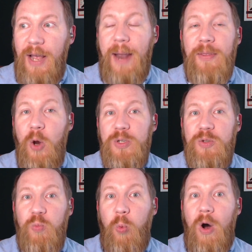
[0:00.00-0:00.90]
And
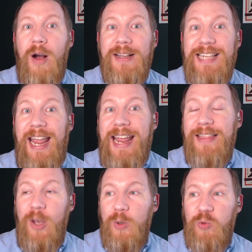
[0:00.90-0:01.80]
those walks
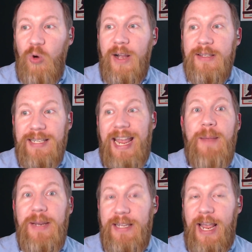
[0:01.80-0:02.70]
and those runs
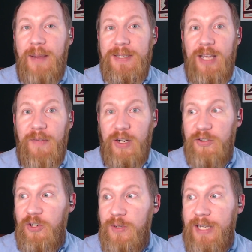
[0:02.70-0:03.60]
came in Game 7 on
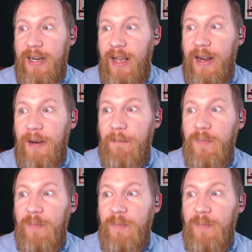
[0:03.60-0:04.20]
Tuesday night